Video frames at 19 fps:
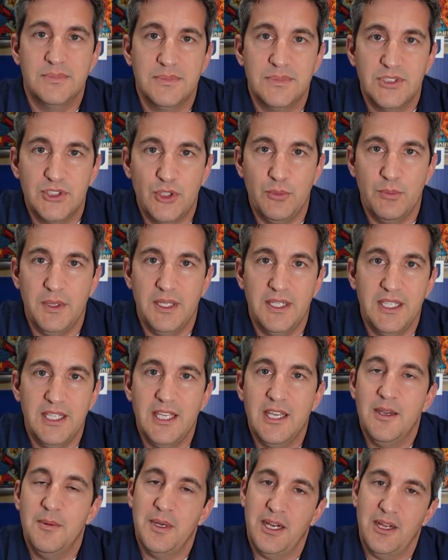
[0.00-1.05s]
shoot me a
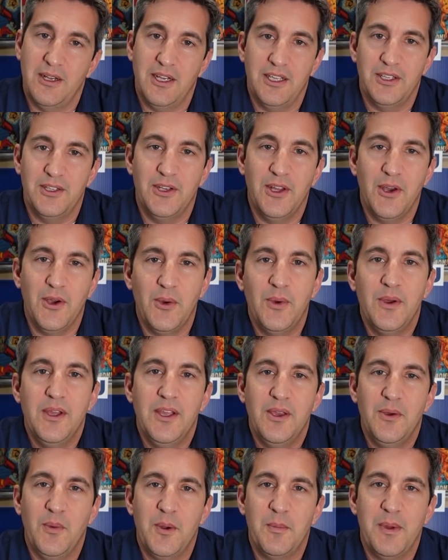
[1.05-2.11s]
DM and I'll let you know
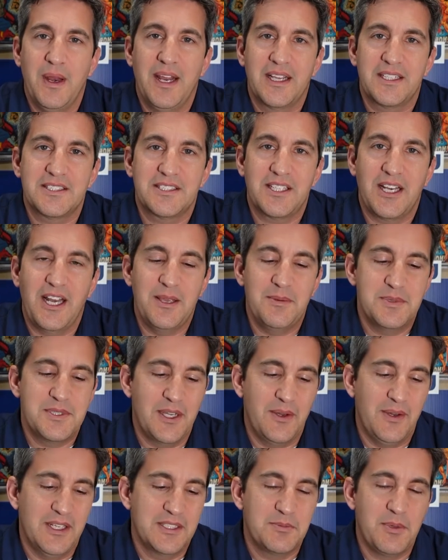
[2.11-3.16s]
when my next claim
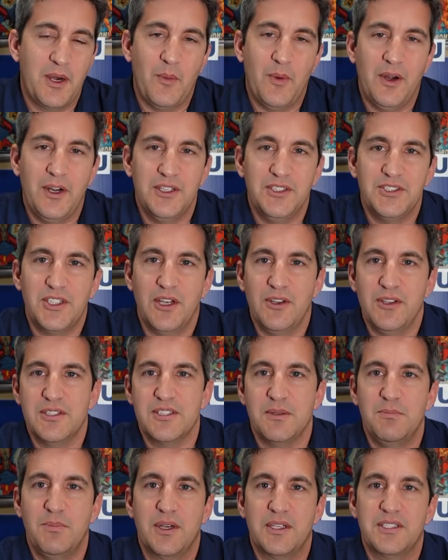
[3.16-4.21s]
sale is. But I wanted to show you
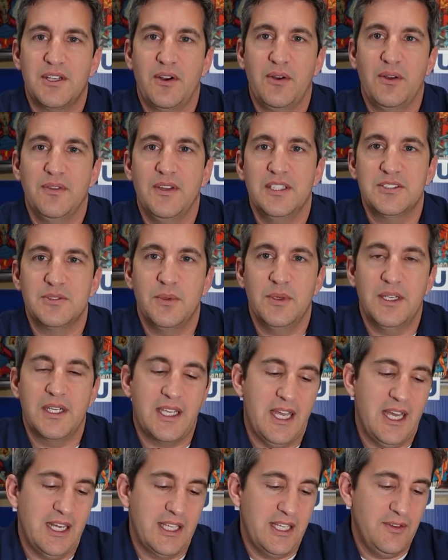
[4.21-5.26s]
some books that are on this one to
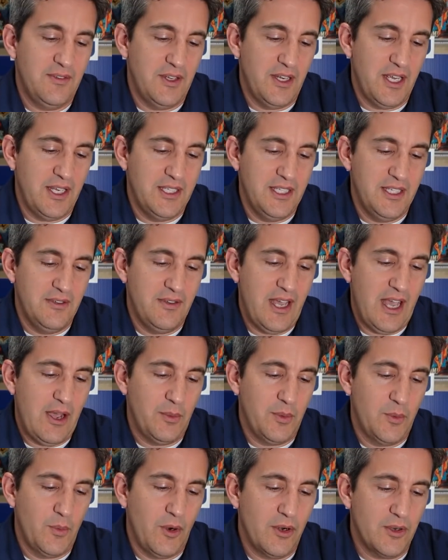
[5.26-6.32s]
kind of give you an idea of how it
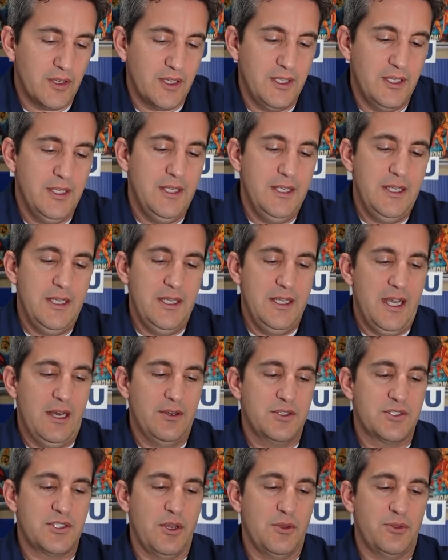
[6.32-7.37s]
would work. I'll
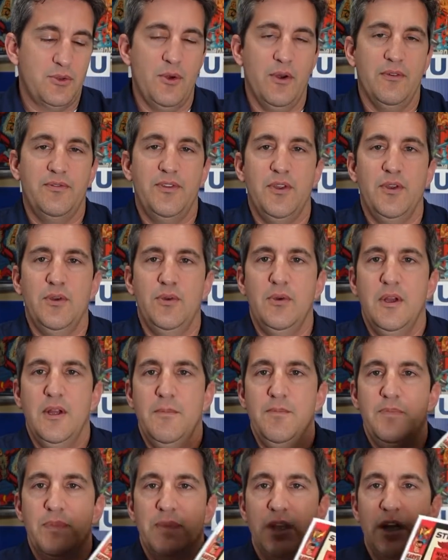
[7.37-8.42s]
just go through a few.
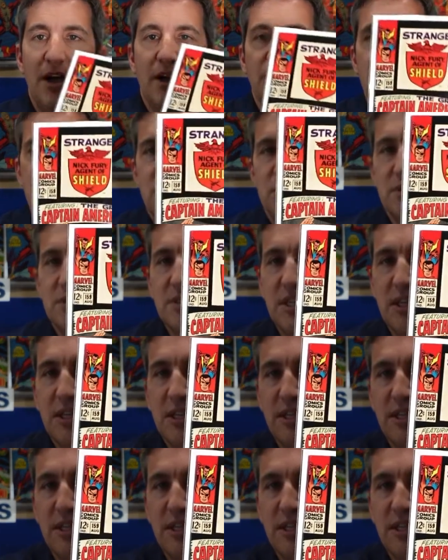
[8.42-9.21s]
This one's